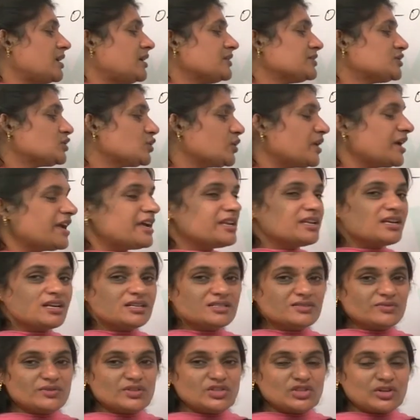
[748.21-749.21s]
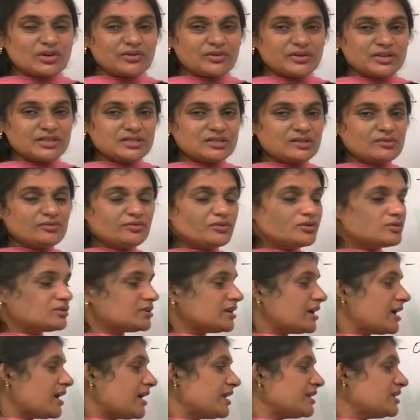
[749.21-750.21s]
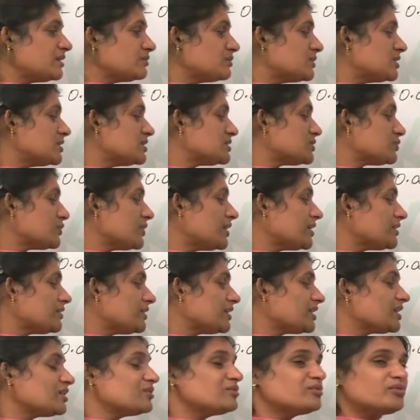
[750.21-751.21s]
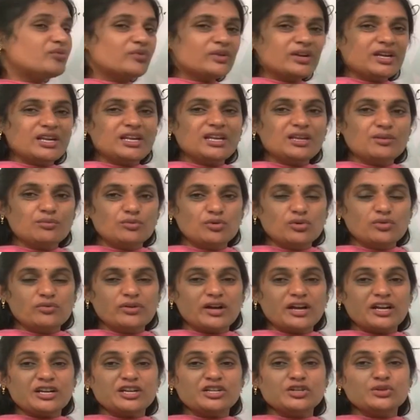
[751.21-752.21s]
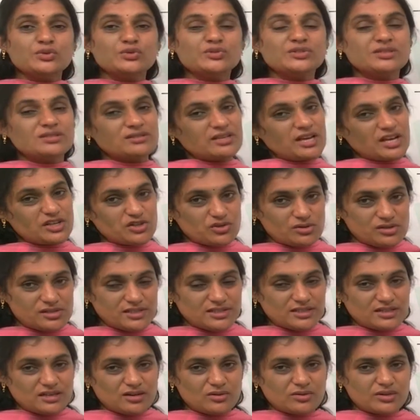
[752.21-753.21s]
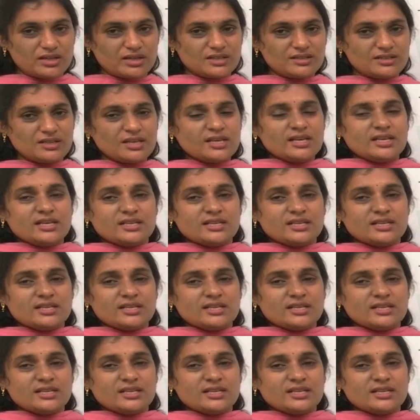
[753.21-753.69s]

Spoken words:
so areas which are reserved for the animals where they can freely move and use the natural surroundings.